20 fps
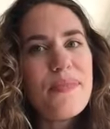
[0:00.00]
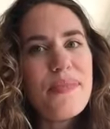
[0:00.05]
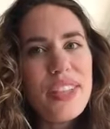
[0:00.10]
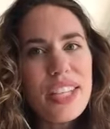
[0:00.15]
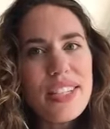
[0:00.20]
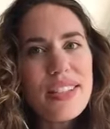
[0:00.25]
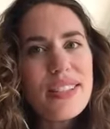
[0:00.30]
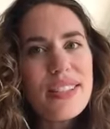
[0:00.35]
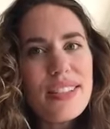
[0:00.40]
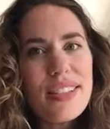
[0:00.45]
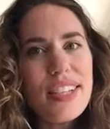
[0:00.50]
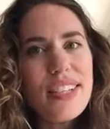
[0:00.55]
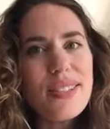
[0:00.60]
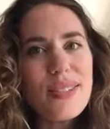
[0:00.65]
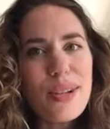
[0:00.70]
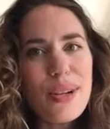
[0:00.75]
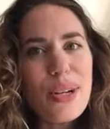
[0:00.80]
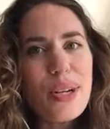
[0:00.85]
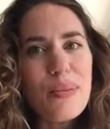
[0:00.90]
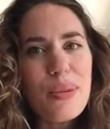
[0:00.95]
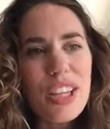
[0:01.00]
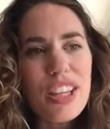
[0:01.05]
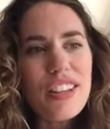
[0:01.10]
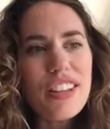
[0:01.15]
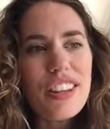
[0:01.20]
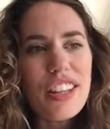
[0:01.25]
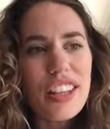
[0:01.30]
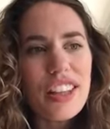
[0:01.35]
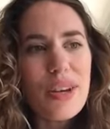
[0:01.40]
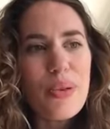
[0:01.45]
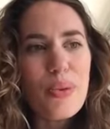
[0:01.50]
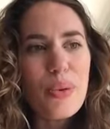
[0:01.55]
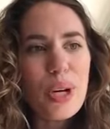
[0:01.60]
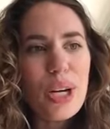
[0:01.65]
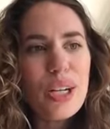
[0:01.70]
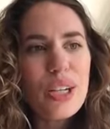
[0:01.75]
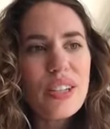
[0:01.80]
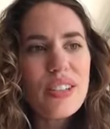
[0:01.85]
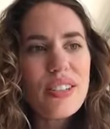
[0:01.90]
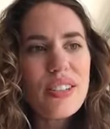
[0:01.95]
This is going to be the thing that
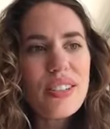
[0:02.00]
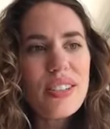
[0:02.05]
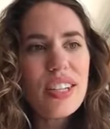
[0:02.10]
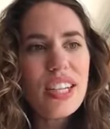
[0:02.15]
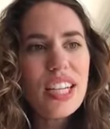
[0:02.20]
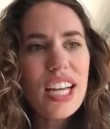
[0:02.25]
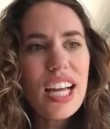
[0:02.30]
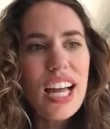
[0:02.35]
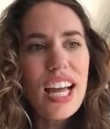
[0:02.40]
works.